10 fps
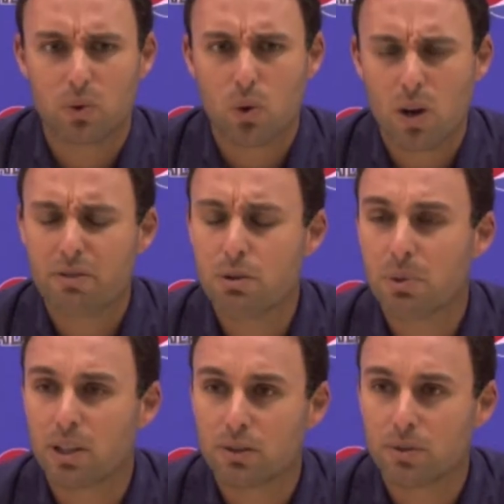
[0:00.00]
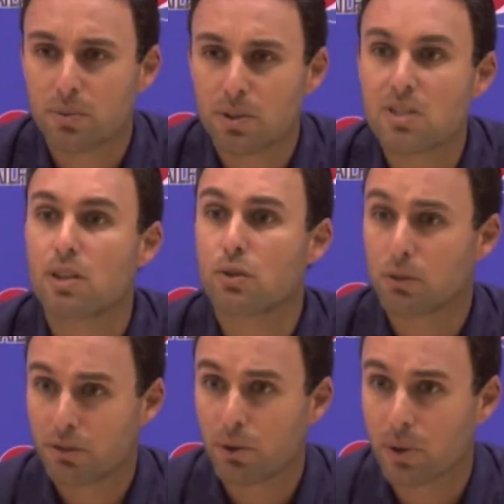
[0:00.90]
quite a few players from the Central
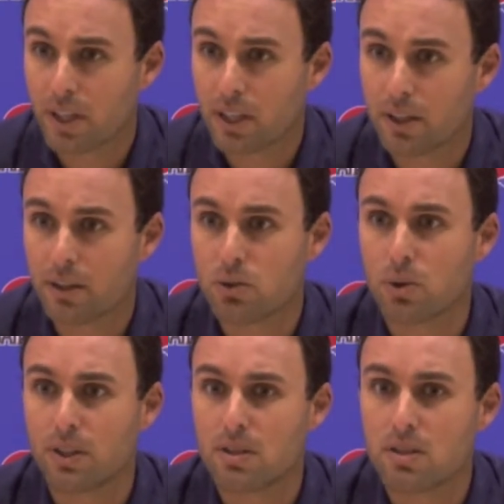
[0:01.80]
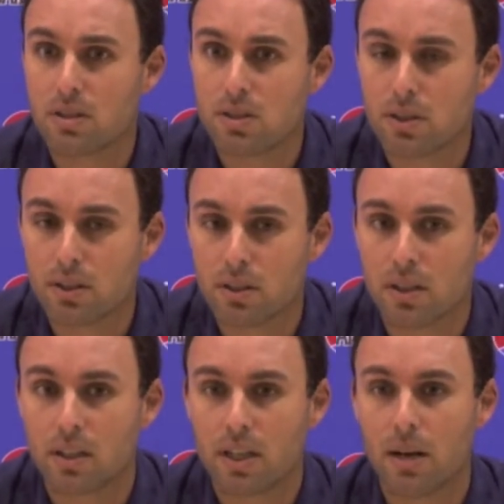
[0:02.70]
Florida area that joined us this year, and,
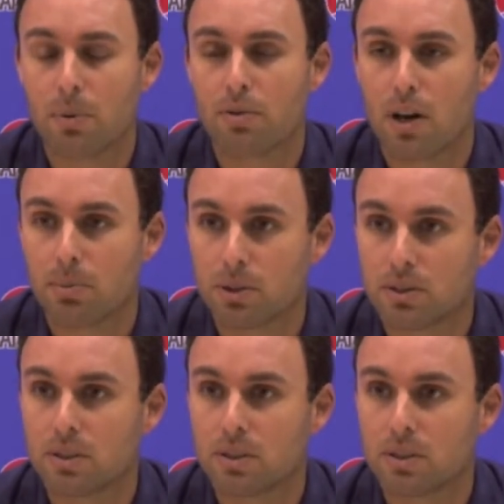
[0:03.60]
Cameron Roberts